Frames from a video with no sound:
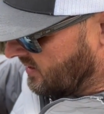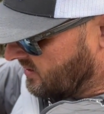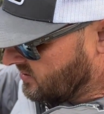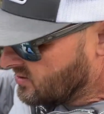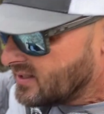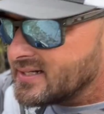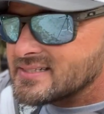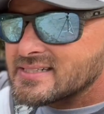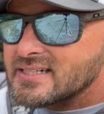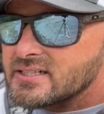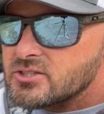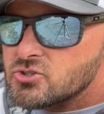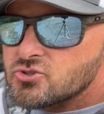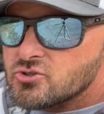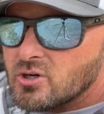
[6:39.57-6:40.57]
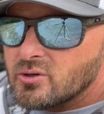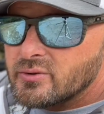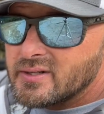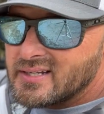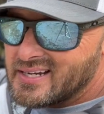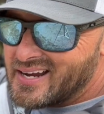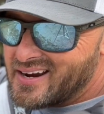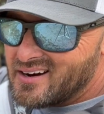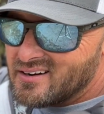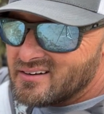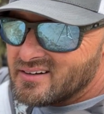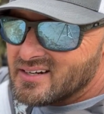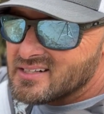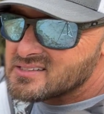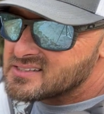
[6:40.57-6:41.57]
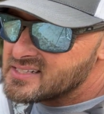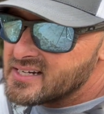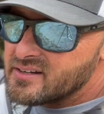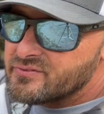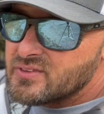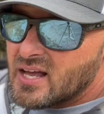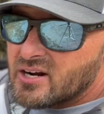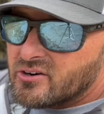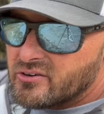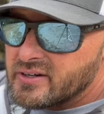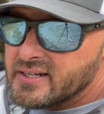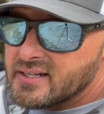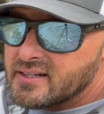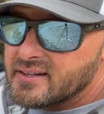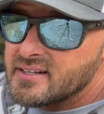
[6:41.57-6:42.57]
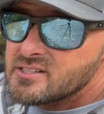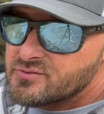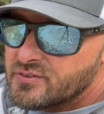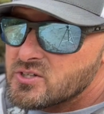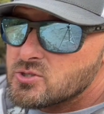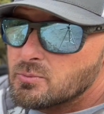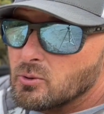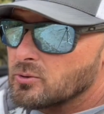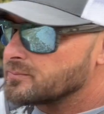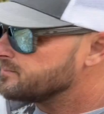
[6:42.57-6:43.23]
So let's get this drone in the air and see if that creek is fishable.